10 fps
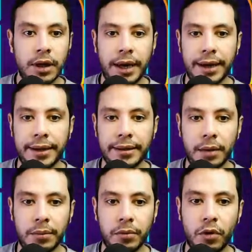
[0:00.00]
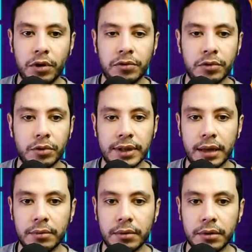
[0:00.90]
and I'm going, for
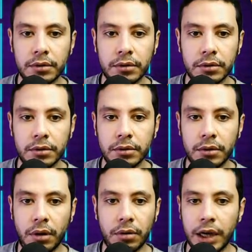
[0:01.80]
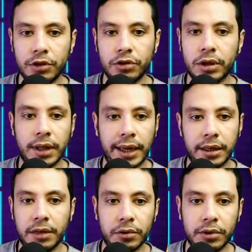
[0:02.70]
example, to, okay, Sri
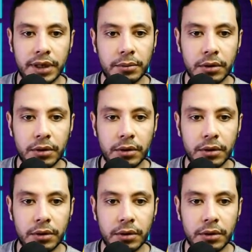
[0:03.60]
Lanka, for example,